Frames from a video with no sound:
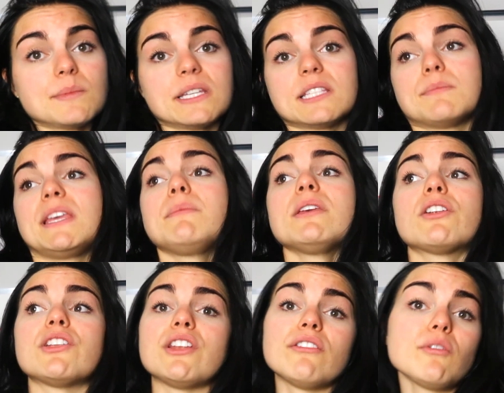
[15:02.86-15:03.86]
because maybe
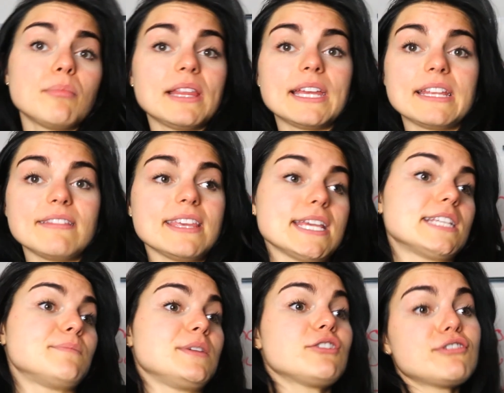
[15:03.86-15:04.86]
on another planet the
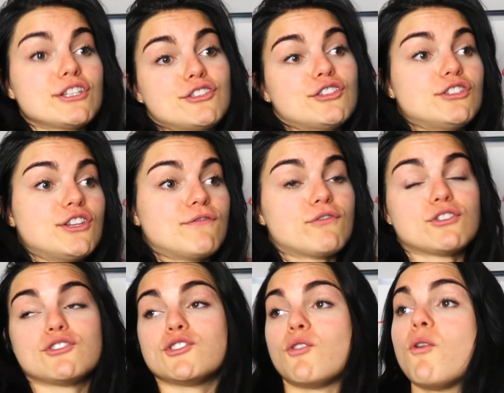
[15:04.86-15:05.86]
experience is
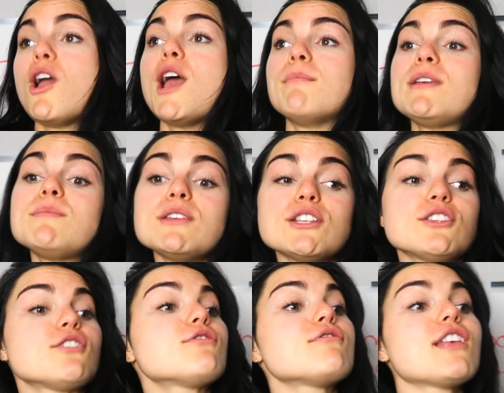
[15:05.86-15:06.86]
different. So maybe in
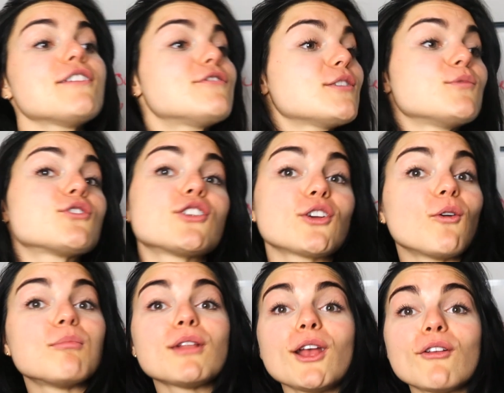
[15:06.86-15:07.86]
another lifetime you're gonna
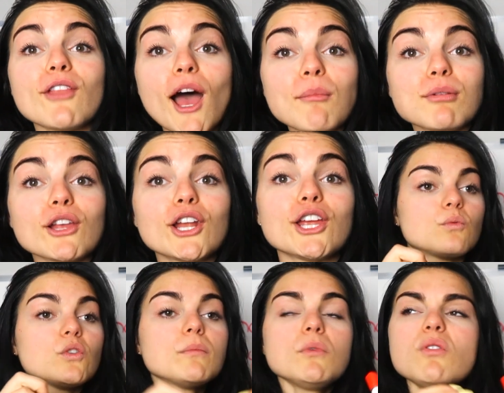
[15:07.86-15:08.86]
go play on that planet.
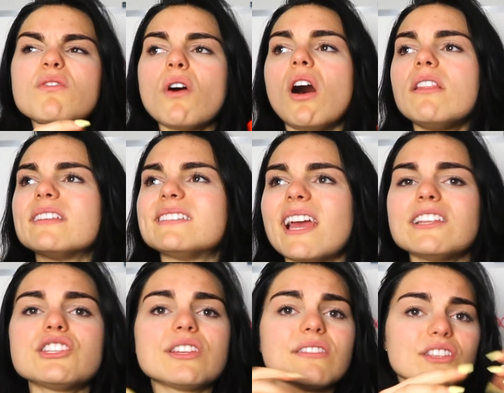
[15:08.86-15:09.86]
Remove all the
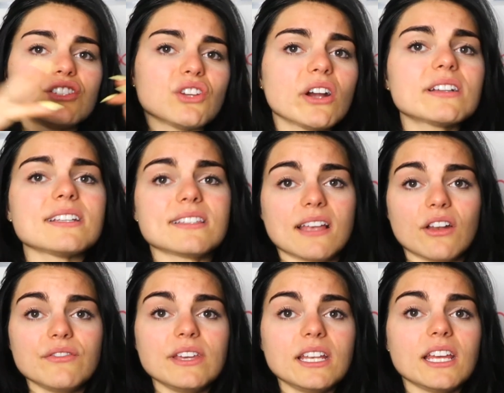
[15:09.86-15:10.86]
tension and the darkness out
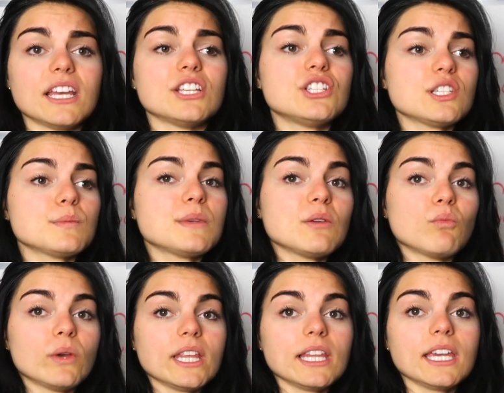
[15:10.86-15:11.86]
of it. Just be
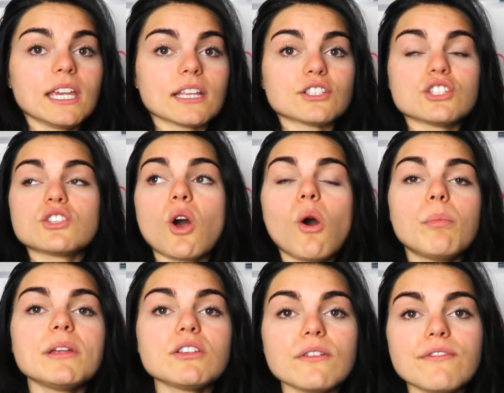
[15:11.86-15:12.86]
willing, just
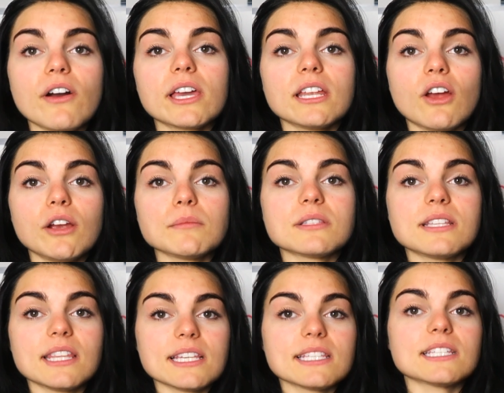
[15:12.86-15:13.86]
open your fucking arms
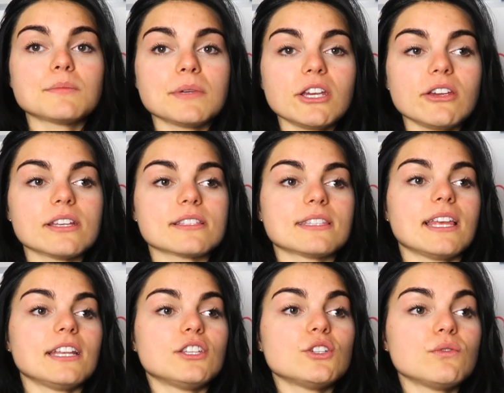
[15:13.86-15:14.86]
to this experience
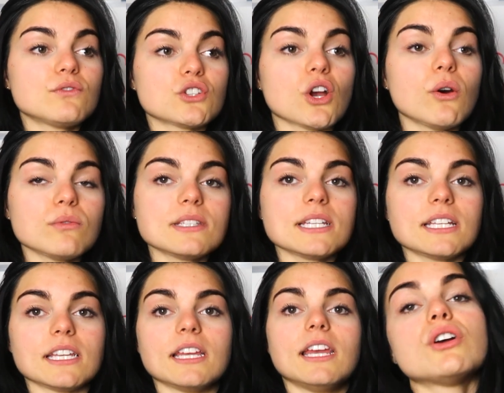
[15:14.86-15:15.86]
that you've
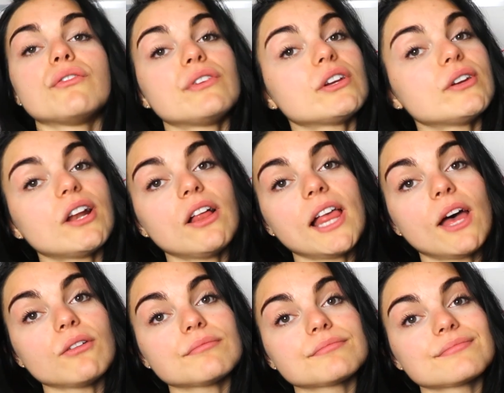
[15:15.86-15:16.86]
chosen. Don't figure it all
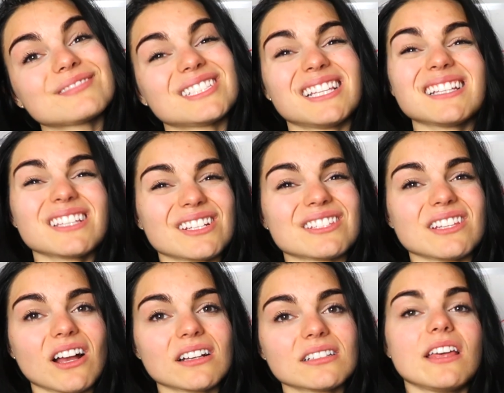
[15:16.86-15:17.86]
out because that's gonna
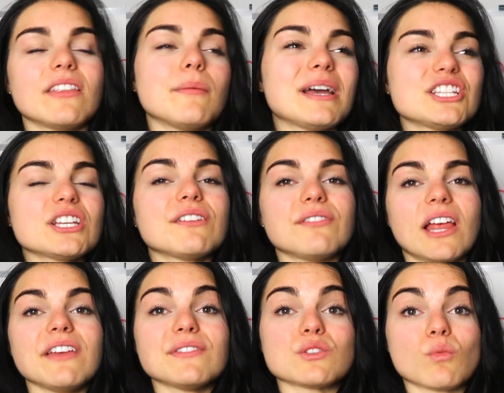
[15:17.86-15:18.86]
suck. The magic of
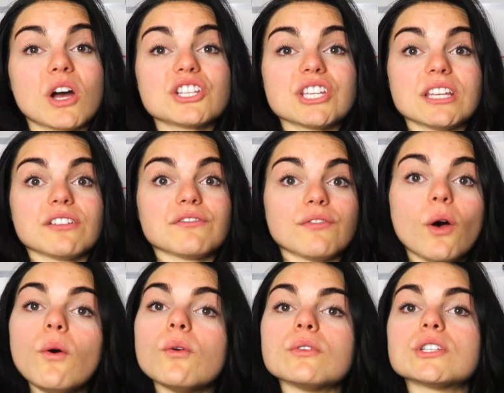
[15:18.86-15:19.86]
life is watching it
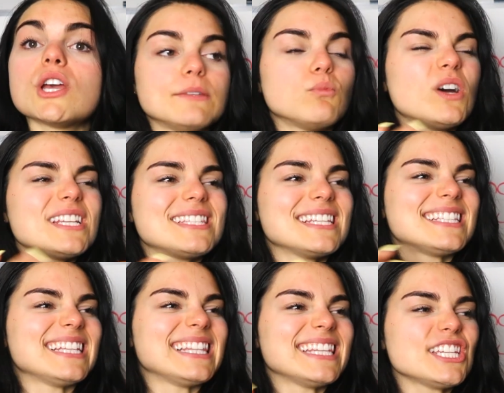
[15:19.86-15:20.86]
unfold. What is this
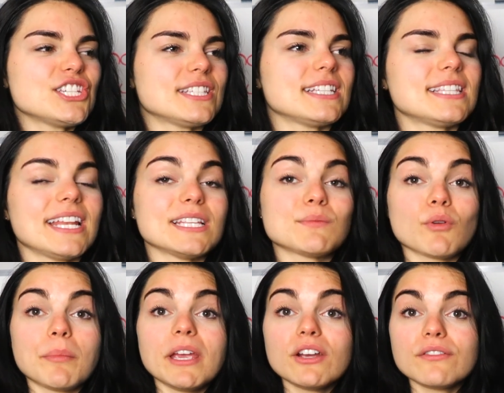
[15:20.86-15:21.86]
deliciousness that is
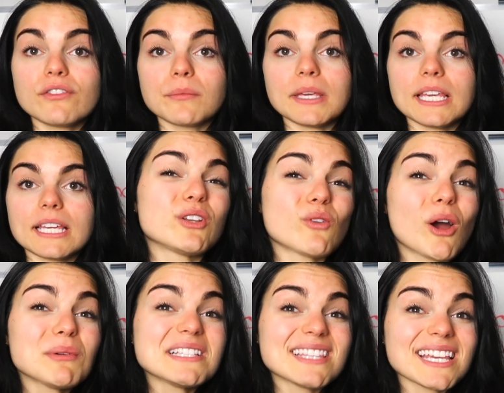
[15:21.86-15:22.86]
prepared for me? When you're
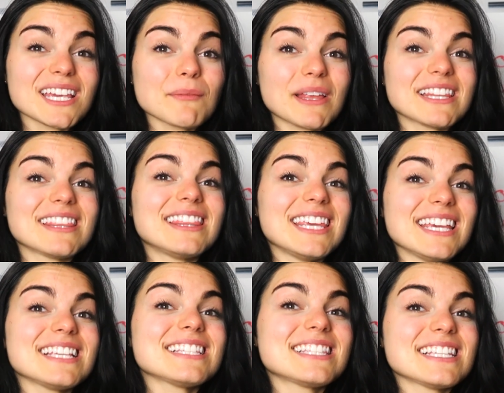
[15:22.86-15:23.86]
always thinking about the
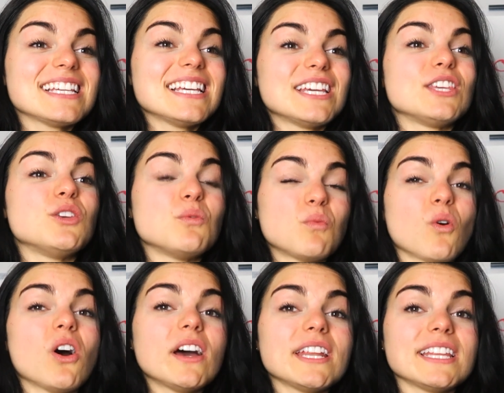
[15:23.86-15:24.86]
things you
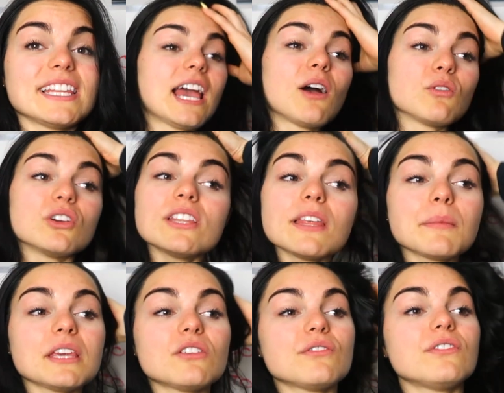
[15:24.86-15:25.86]
want and how good they
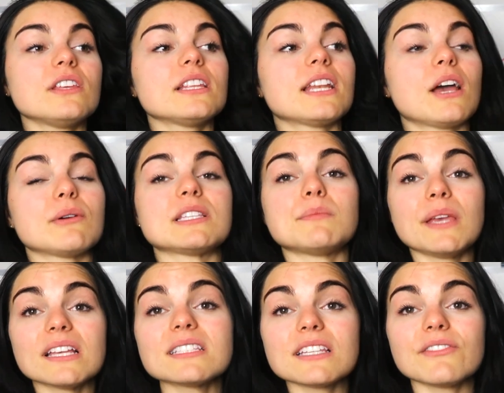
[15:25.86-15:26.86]
make you feel and how
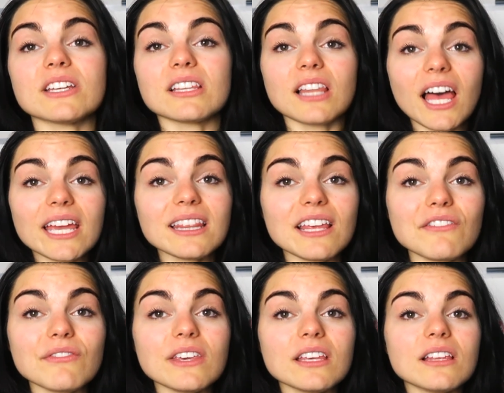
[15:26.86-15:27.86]
expansive and aligned they
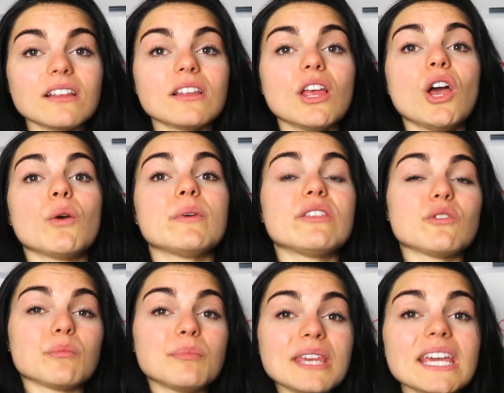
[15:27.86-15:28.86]
feel with
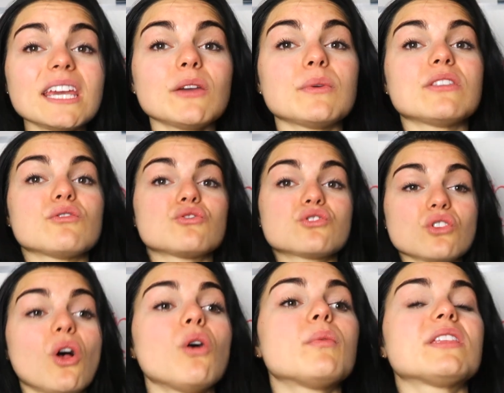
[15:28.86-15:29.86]
your being, with your
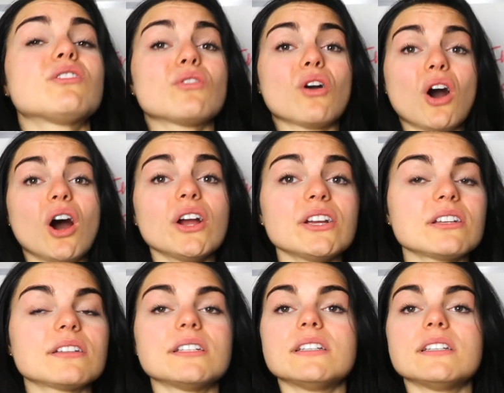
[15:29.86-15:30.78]
soul, with your heart,